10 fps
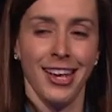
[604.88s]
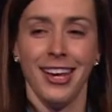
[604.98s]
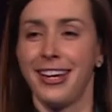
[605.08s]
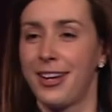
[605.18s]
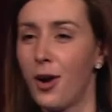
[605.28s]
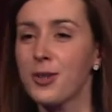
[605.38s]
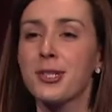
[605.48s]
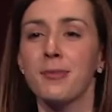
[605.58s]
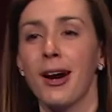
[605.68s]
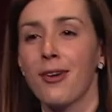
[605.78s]
You get
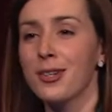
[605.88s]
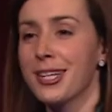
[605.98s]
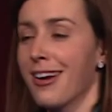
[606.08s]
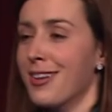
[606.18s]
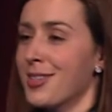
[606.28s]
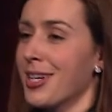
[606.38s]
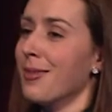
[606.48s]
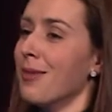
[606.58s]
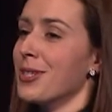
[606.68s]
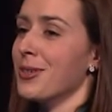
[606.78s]
accosted by Rotarians who come
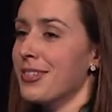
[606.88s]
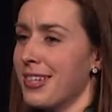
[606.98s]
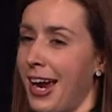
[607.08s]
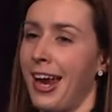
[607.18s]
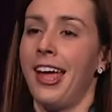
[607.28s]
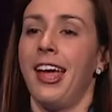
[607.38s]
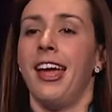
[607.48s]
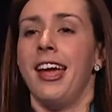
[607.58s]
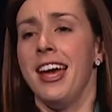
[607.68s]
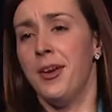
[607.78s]
up to you and say,
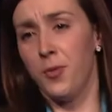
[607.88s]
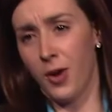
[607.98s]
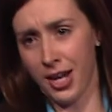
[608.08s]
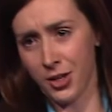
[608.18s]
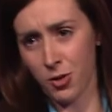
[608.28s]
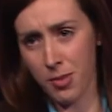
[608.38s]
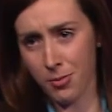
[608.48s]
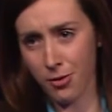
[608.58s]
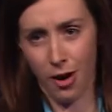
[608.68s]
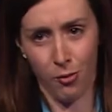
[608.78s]
"And why aren't you a
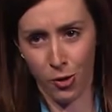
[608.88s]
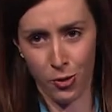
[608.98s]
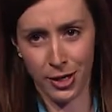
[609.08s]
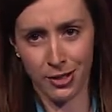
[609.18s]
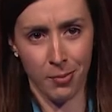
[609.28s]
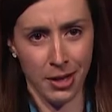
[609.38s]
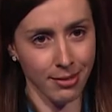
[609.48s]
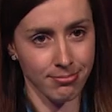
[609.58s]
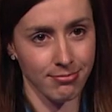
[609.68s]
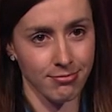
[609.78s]
member of our Rotary Club
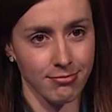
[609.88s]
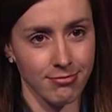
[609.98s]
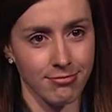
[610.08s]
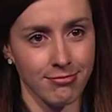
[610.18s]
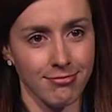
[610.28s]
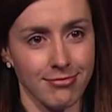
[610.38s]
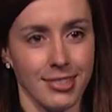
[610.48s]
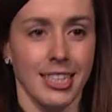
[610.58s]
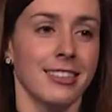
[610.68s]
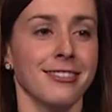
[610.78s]
yet?"
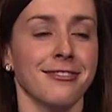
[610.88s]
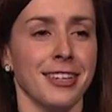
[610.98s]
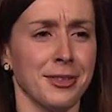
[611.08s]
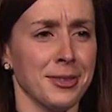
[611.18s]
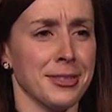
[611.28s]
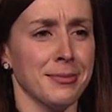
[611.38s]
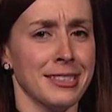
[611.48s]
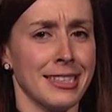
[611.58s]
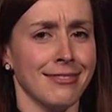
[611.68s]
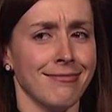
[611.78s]
And I looked at them and
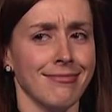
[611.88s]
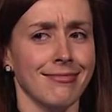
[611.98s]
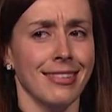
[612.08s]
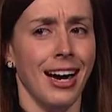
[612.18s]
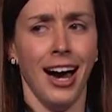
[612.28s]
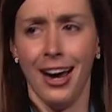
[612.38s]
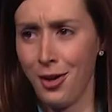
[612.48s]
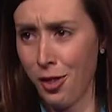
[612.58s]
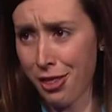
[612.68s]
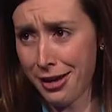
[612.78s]
said, "I
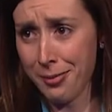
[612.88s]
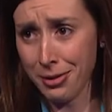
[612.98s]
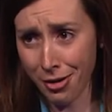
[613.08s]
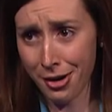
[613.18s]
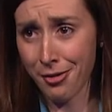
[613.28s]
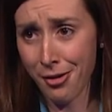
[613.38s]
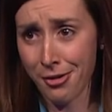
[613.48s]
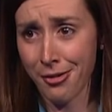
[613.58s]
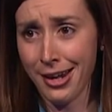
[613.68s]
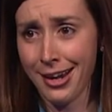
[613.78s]
don't think I belong in
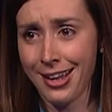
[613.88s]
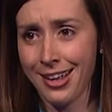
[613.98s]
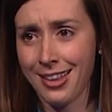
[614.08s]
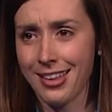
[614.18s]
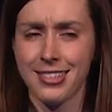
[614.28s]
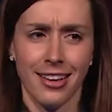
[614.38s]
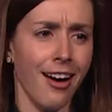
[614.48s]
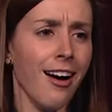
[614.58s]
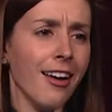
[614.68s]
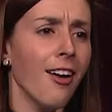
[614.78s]
Rotary." They said,
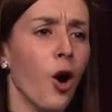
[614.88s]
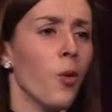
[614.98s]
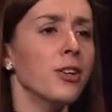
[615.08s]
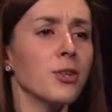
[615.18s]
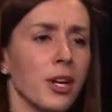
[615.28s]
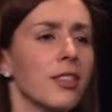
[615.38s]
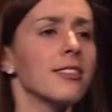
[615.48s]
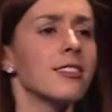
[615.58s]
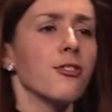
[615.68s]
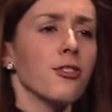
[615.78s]
"Oh no, we're doing
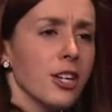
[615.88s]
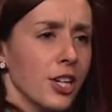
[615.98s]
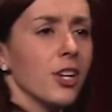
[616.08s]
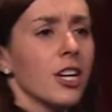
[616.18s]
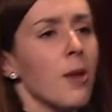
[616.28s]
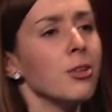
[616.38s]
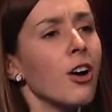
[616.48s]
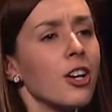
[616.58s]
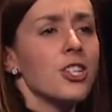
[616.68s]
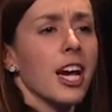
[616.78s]
things differently. You've got to come
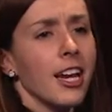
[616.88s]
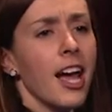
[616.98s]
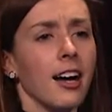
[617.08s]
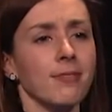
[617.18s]
along and check it out."